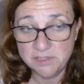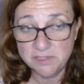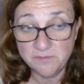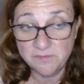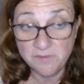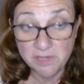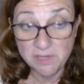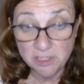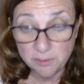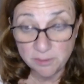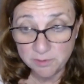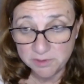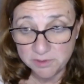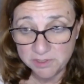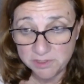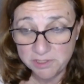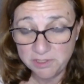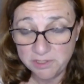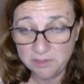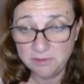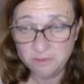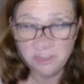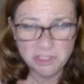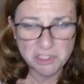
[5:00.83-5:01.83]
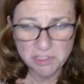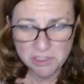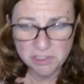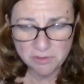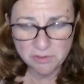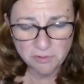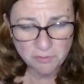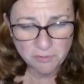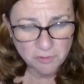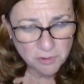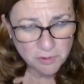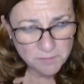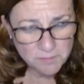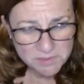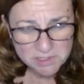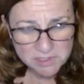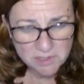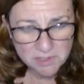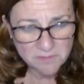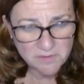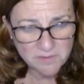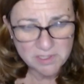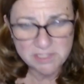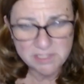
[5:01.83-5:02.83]
available to you. There are groups
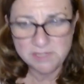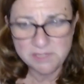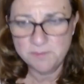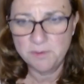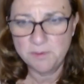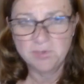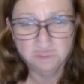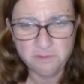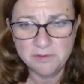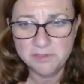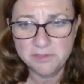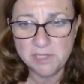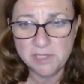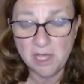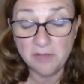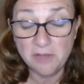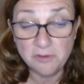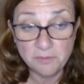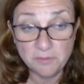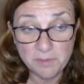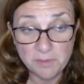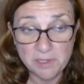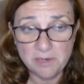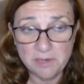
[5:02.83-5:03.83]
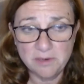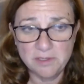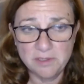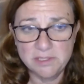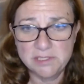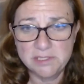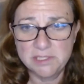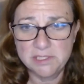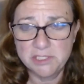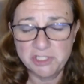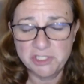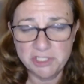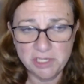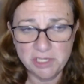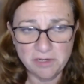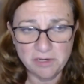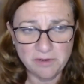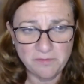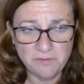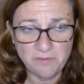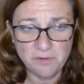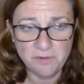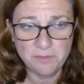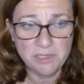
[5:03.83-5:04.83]
on Facebook, there's other parents that share
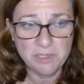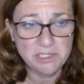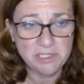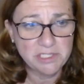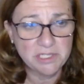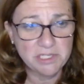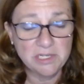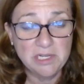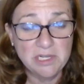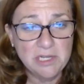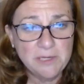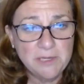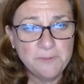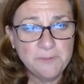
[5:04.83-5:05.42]
information.